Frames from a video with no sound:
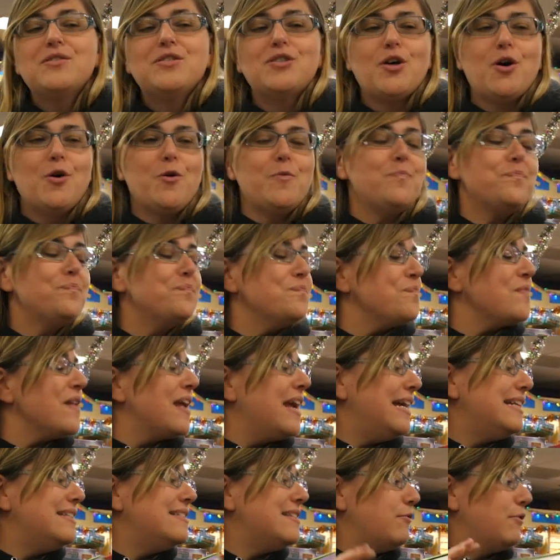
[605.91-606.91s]
So
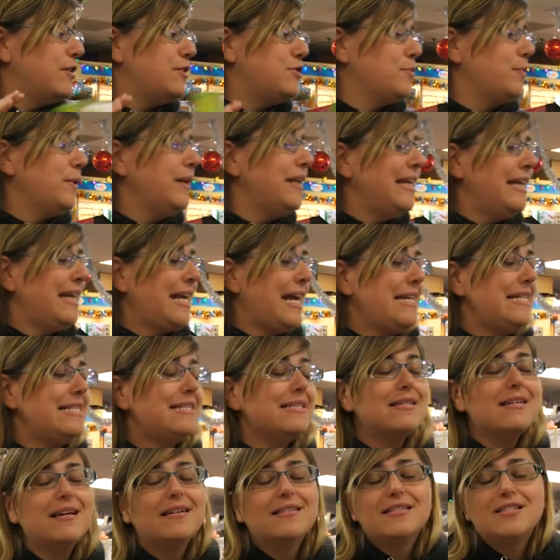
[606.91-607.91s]
it's really
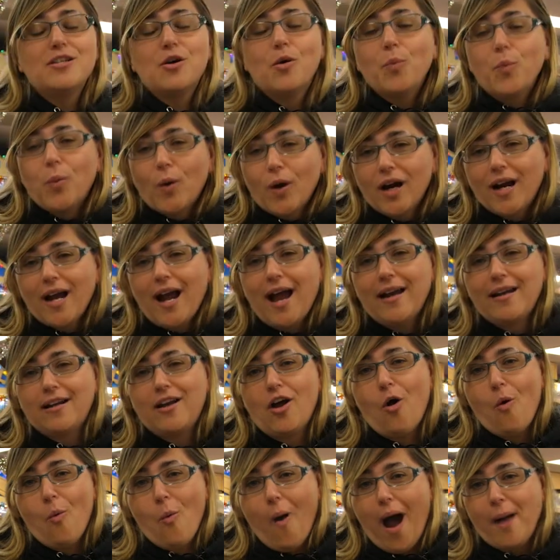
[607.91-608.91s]
nice to work on
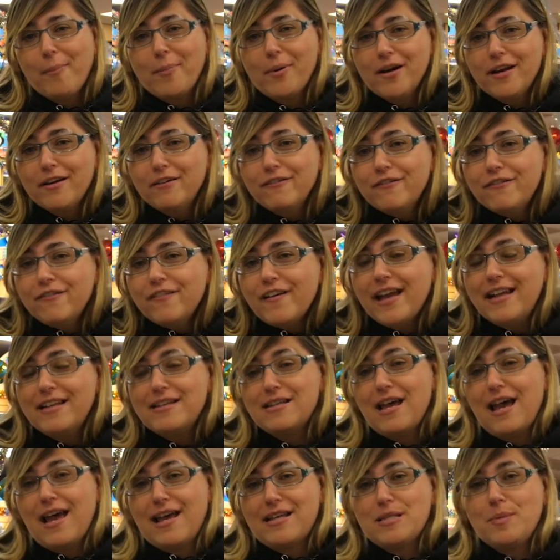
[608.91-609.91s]
cooperative
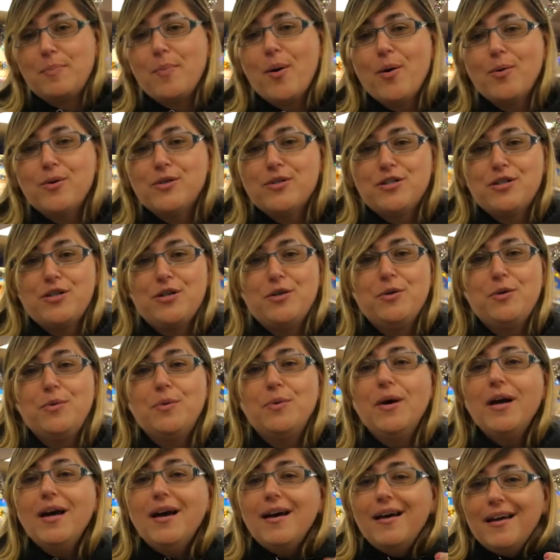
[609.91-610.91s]
as opposed
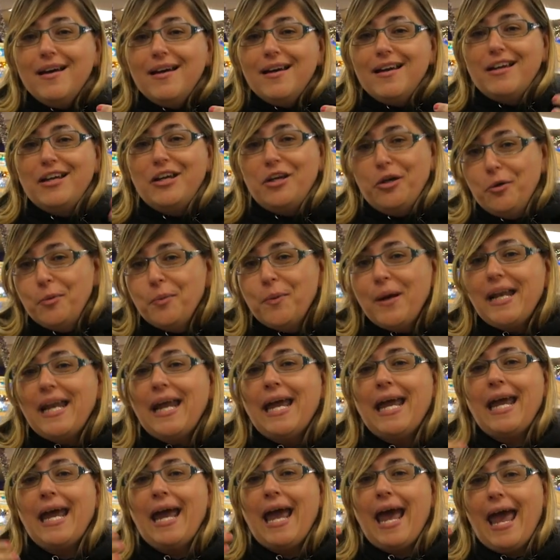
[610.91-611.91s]
to, you
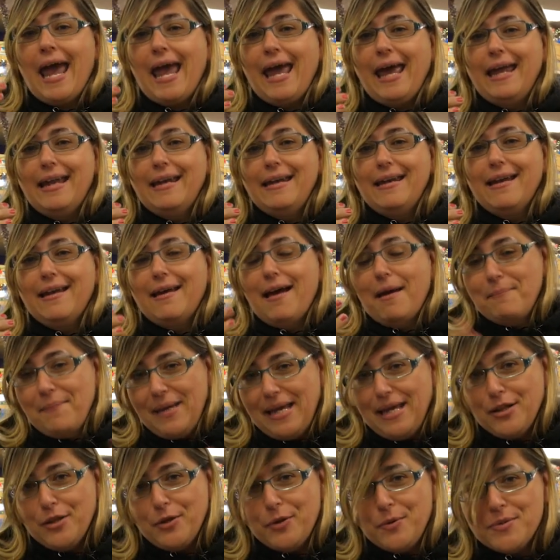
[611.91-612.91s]
winning and
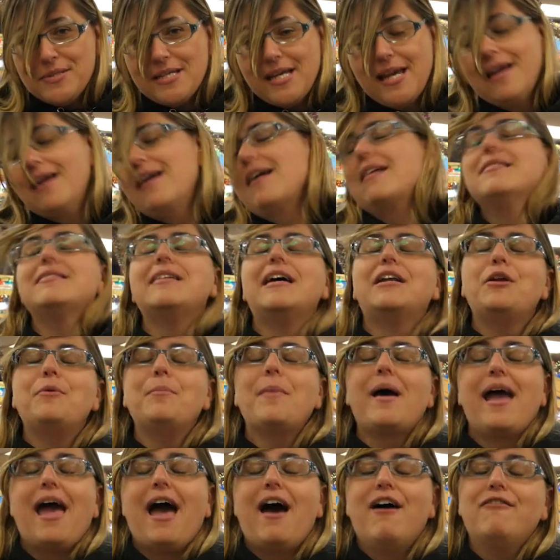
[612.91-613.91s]
me losing, because then you
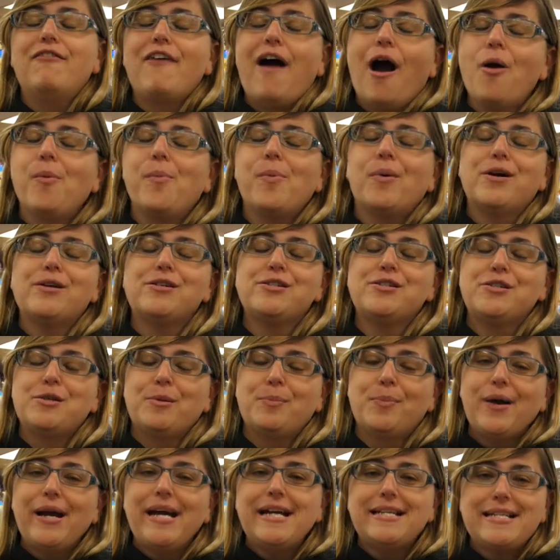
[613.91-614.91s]
might have outbursts
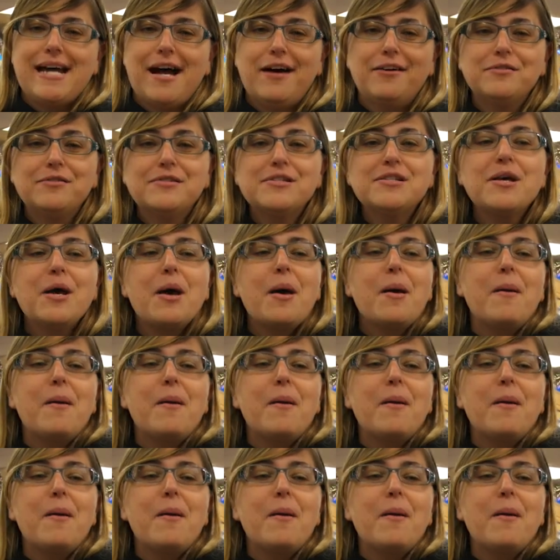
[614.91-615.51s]
or breakdowns.